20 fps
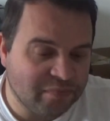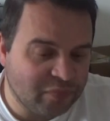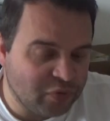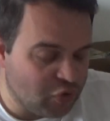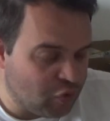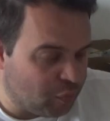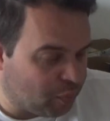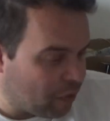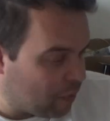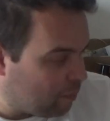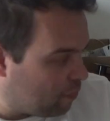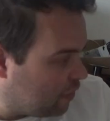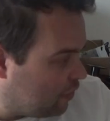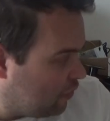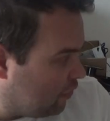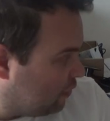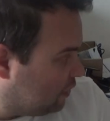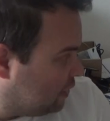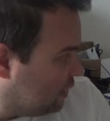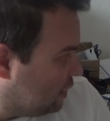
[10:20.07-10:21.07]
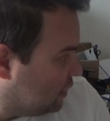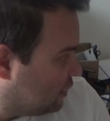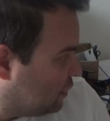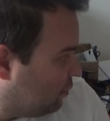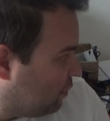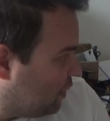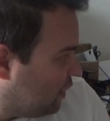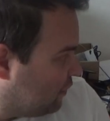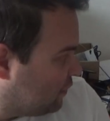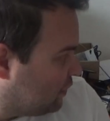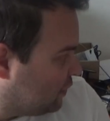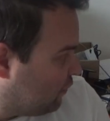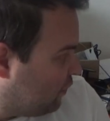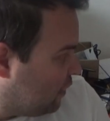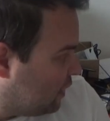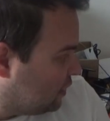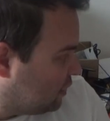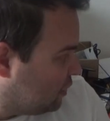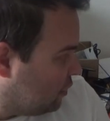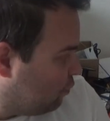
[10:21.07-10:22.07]
You probably know this, but it's a
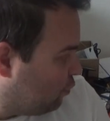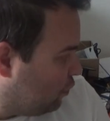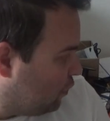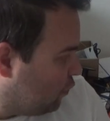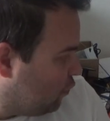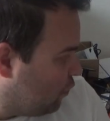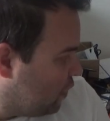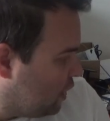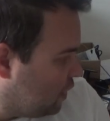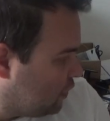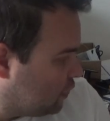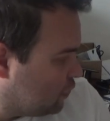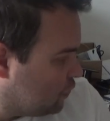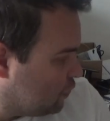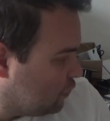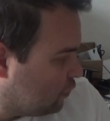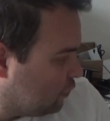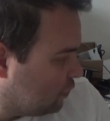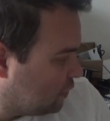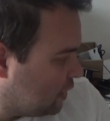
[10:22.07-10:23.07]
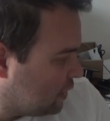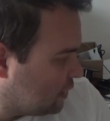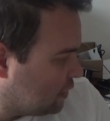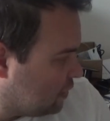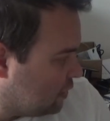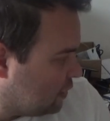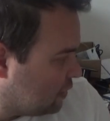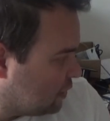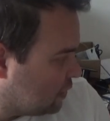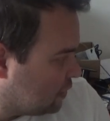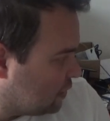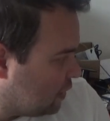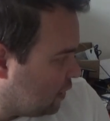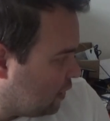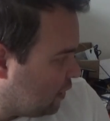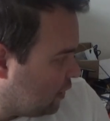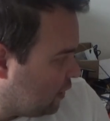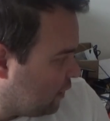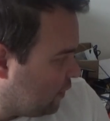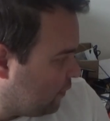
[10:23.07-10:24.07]
very simple way to test this.
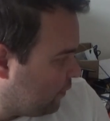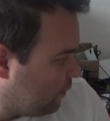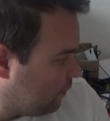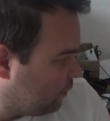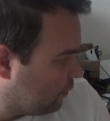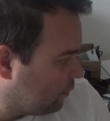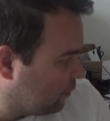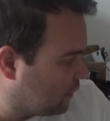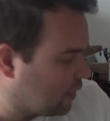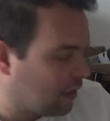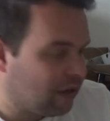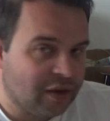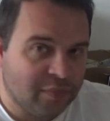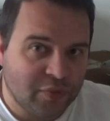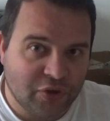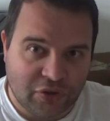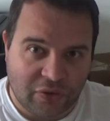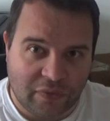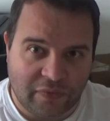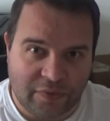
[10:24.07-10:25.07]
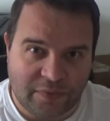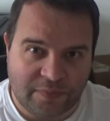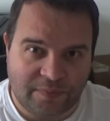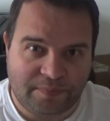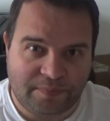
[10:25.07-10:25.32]
Let me show you.